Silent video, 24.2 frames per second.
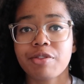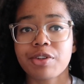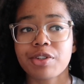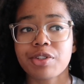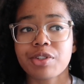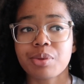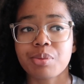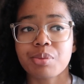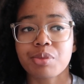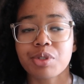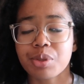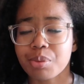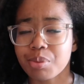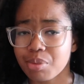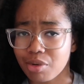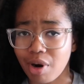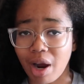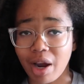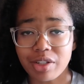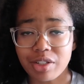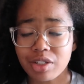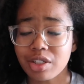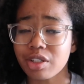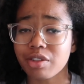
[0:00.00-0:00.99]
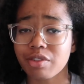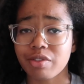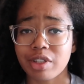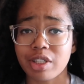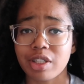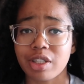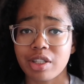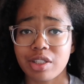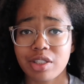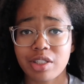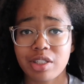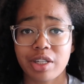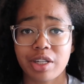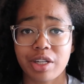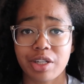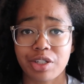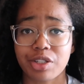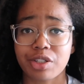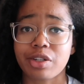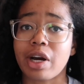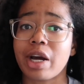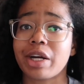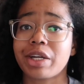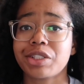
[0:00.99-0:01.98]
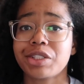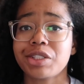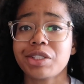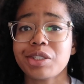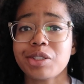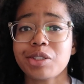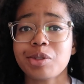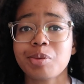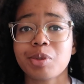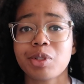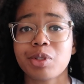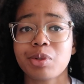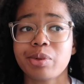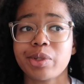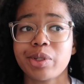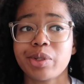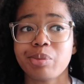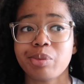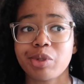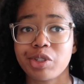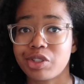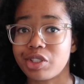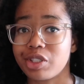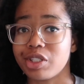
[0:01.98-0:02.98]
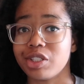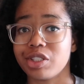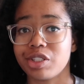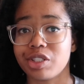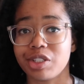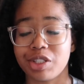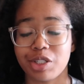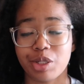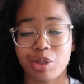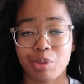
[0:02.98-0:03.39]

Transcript: for some surprisingly realistic interactions between machines and